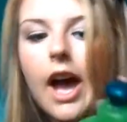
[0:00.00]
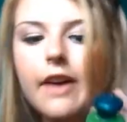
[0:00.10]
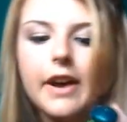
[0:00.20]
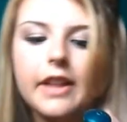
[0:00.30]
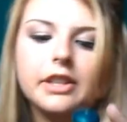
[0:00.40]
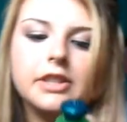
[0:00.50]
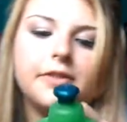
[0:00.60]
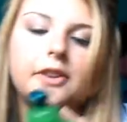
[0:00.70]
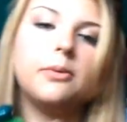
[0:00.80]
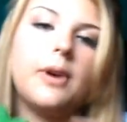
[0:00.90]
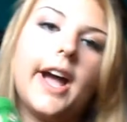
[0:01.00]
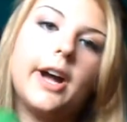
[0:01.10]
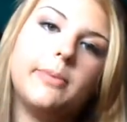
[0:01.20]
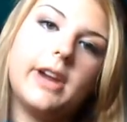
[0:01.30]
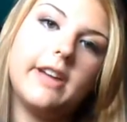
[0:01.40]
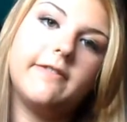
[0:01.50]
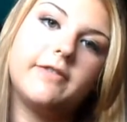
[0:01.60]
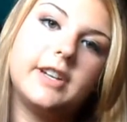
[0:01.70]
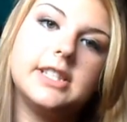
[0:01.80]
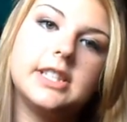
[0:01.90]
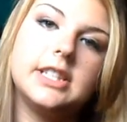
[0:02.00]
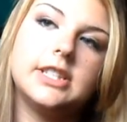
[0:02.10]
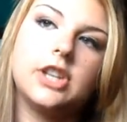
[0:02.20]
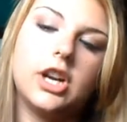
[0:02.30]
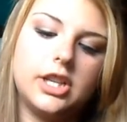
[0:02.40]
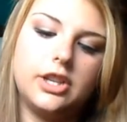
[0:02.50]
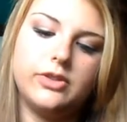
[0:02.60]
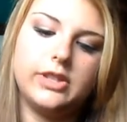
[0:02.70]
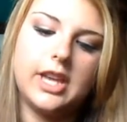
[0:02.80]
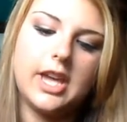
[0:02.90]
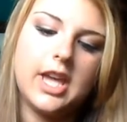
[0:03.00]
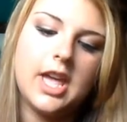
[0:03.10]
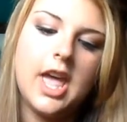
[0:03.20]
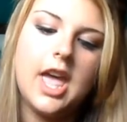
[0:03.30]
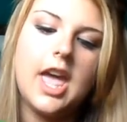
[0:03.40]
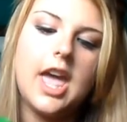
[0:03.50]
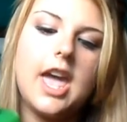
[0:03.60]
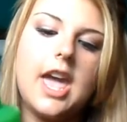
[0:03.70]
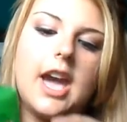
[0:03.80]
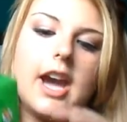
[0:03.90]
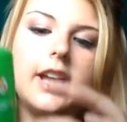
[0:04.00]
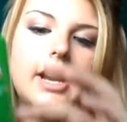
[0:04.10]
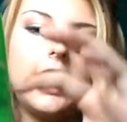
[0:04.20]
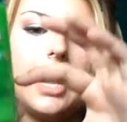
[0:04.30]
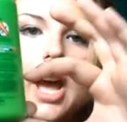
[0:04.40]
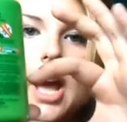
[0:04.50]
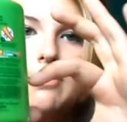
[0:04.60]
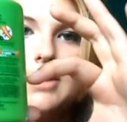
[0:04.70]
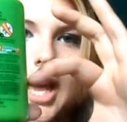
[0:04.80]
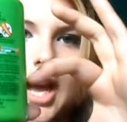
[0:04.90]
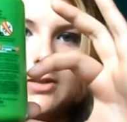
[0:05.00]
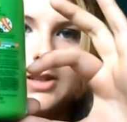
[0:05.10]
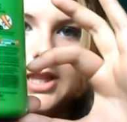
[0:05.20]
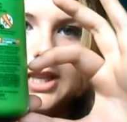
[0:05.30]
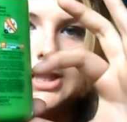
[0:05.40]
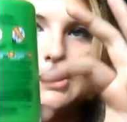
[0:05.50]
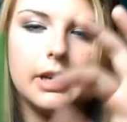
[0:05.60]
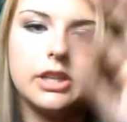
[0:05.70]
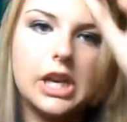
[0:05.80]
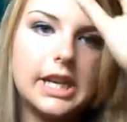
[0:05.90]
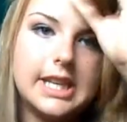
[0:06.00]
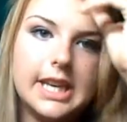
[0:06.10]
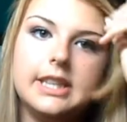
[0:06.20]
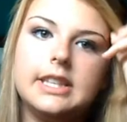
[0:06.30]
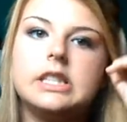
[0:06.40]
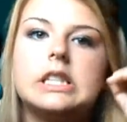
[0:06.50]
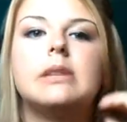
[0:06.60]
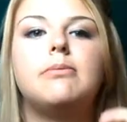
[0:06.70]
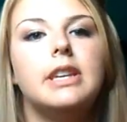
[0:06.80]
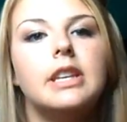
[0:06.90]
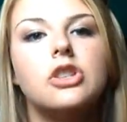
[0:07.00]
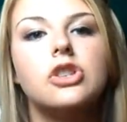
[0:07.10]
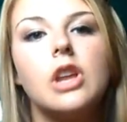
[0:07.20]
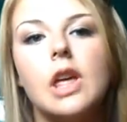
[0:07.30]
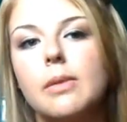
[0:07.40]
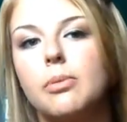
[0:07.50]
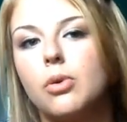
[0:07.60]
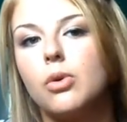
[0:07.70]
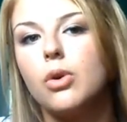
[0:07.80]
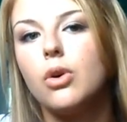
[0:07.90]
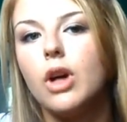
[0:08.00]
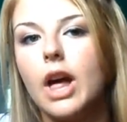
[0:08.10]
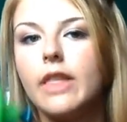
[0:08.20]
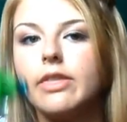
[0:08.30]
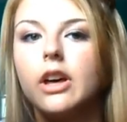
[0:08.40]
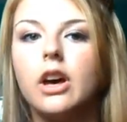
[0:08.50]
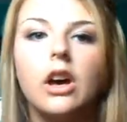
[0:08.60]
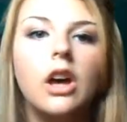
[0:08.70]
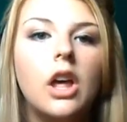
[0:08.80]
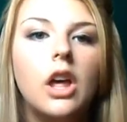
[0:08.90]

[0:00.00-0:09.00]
I've had this for a while, but I've recently started using it, and I'm down to this much. I take this to the beach, in the pool, and the